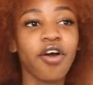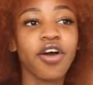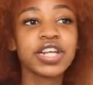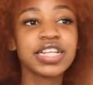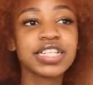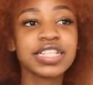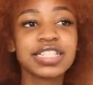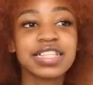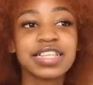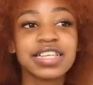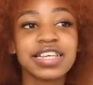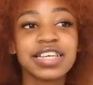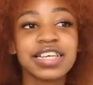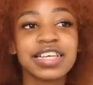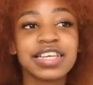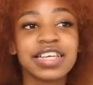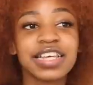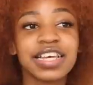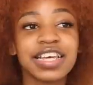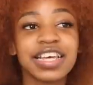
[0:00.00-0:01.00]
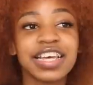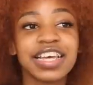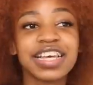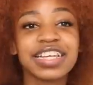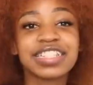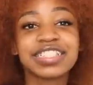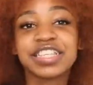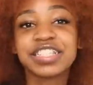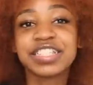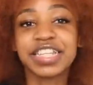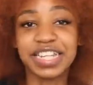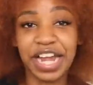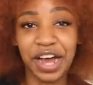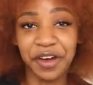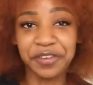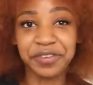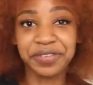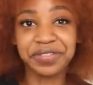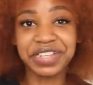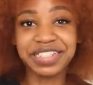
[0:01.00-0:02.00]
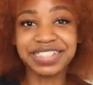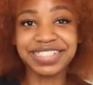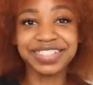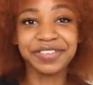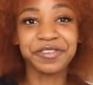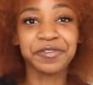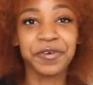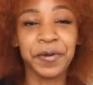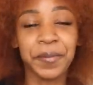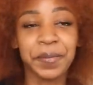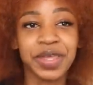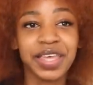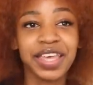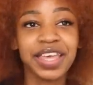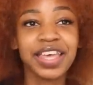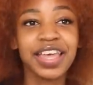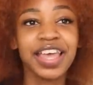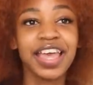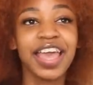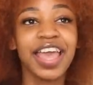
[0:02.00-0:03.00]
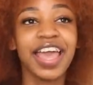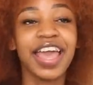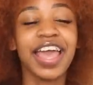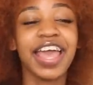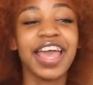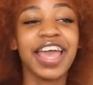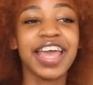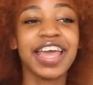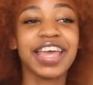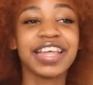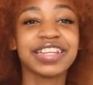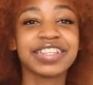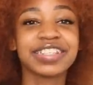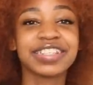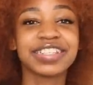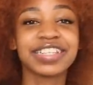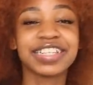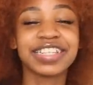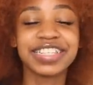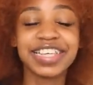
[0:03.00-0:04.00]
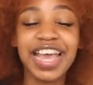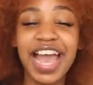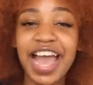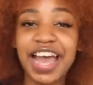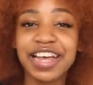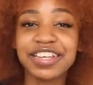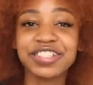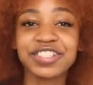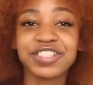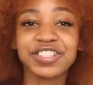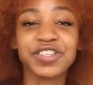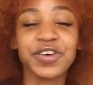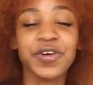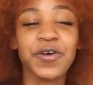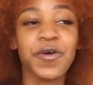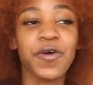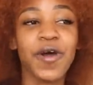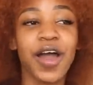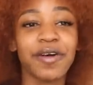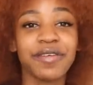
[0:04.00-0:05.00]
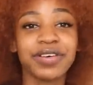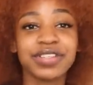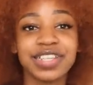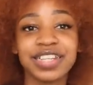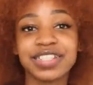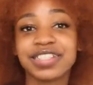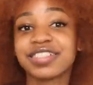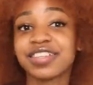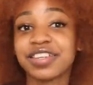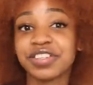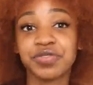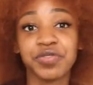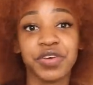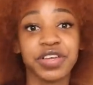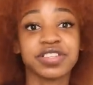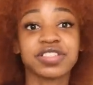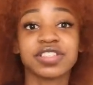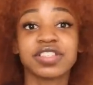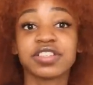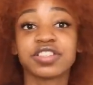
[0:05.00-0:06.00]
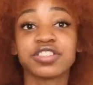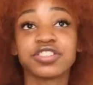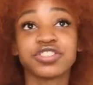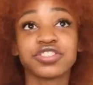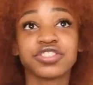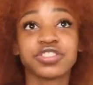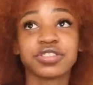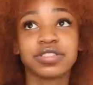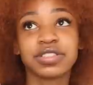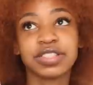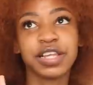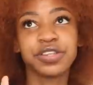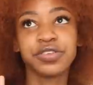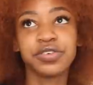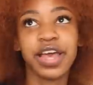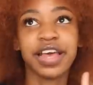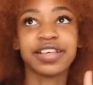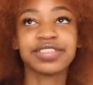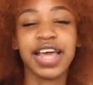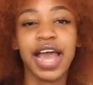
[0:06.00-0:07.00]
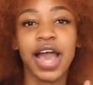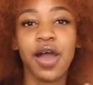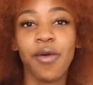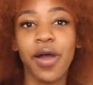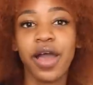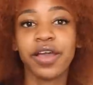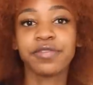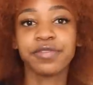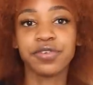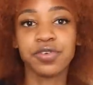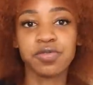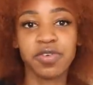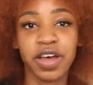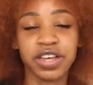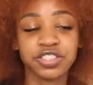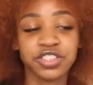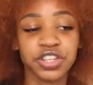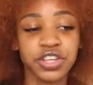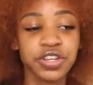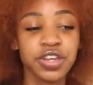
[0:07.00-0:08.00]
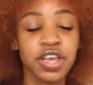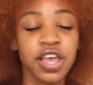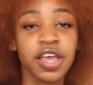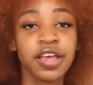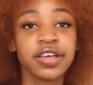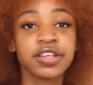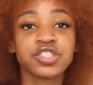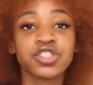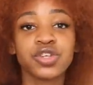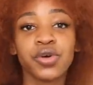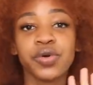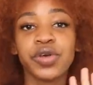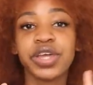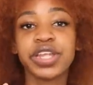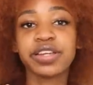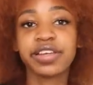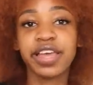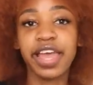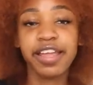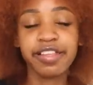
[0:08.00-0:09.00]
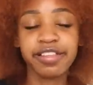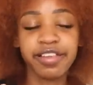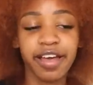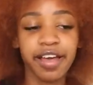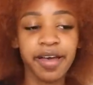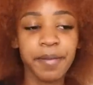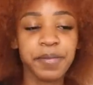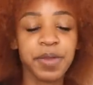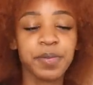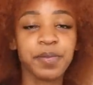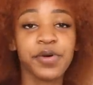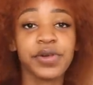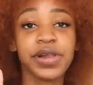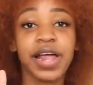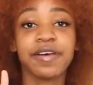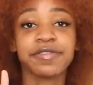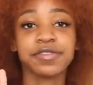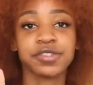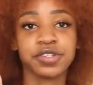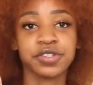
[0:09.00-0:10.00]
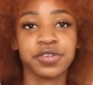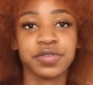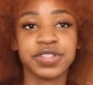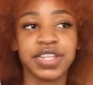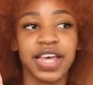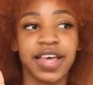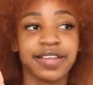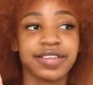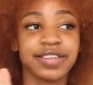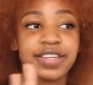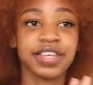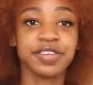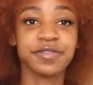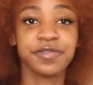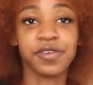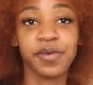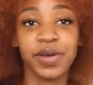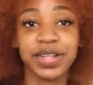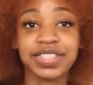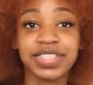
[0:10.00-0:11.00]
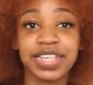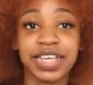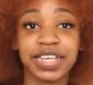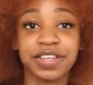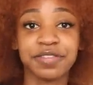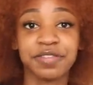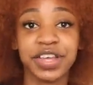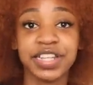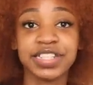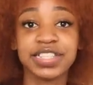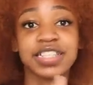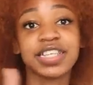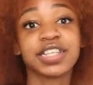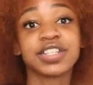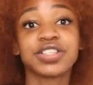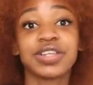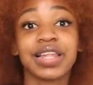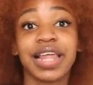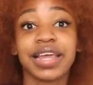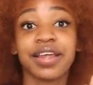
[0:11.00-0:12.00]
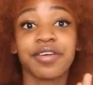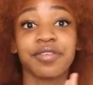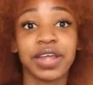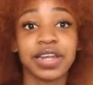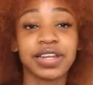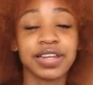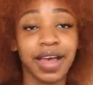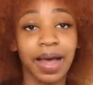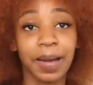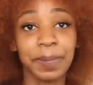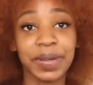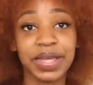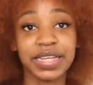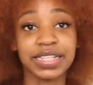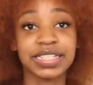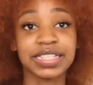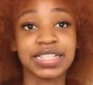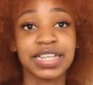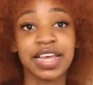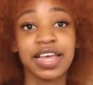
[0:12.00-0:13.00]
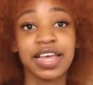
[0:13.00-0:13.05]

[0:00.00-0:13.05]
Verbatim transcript: honestly, it's just an outfit for me. And yeah, so I wanted to just first sh tell you guys how I view fashion. So in Kenya, people have sort of turned influencer events into like red carpet